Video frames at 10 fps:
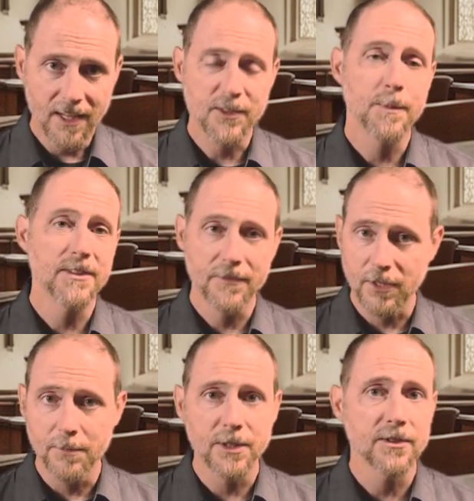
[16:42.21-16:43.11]
and
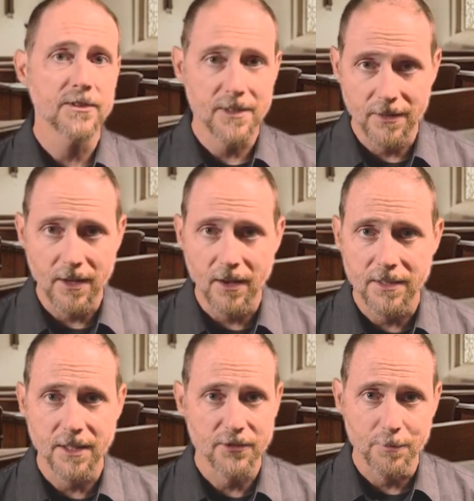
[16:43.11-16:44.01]
specifically mentions it in the
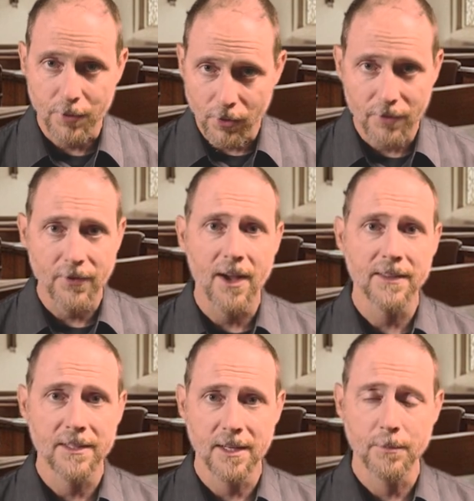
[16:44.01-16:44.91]
context of
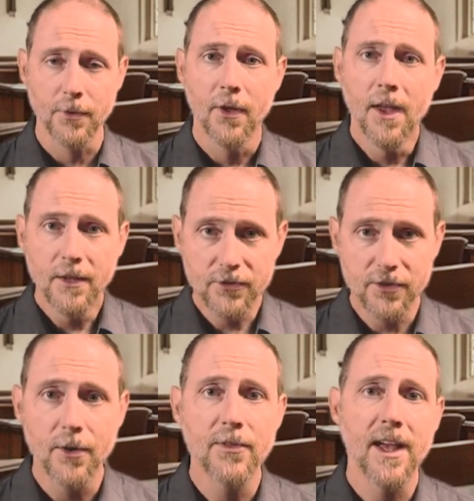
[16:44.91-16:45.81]
purifying the temple
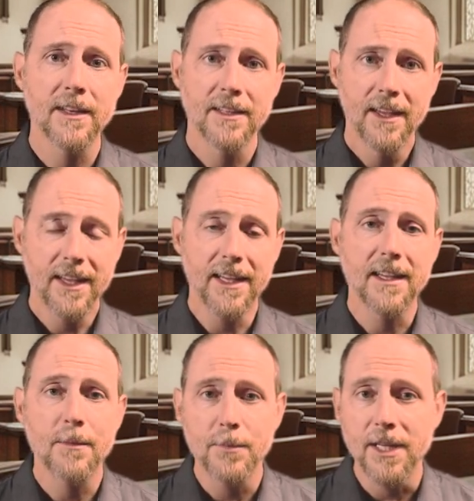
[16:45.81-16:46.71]
so that it
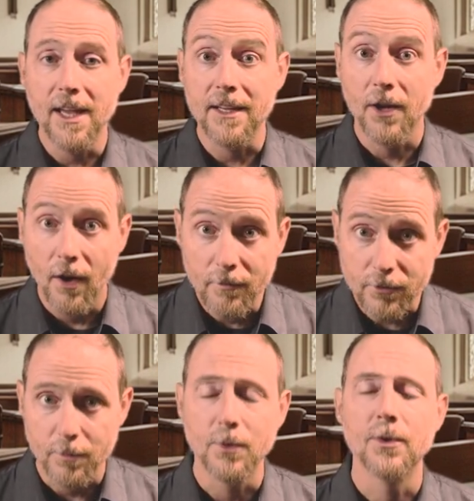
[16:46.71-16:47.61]
can be a
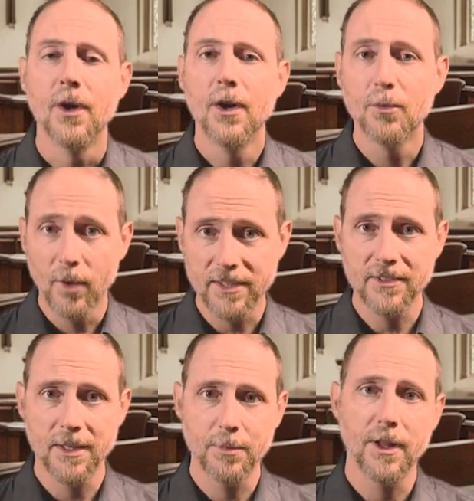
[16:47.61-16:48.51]
comfortable
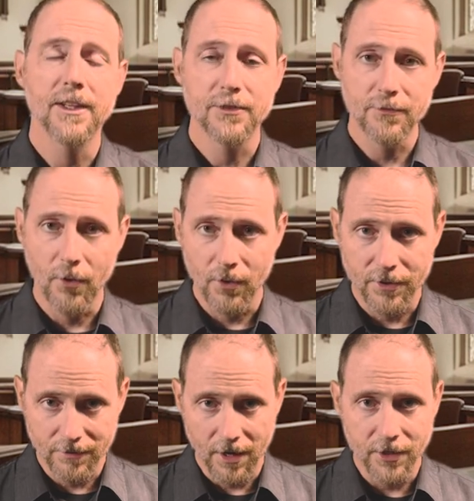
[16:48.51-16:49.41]
resting place for
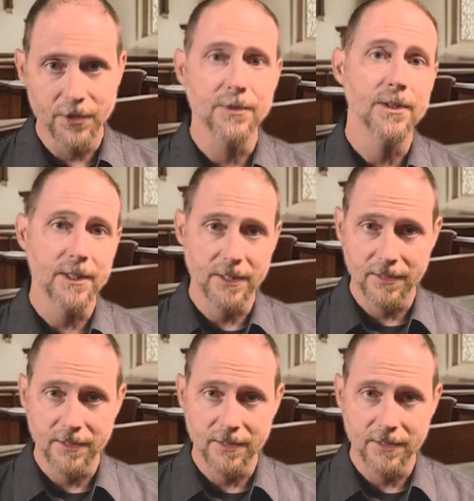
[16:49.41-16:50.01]
divine unity,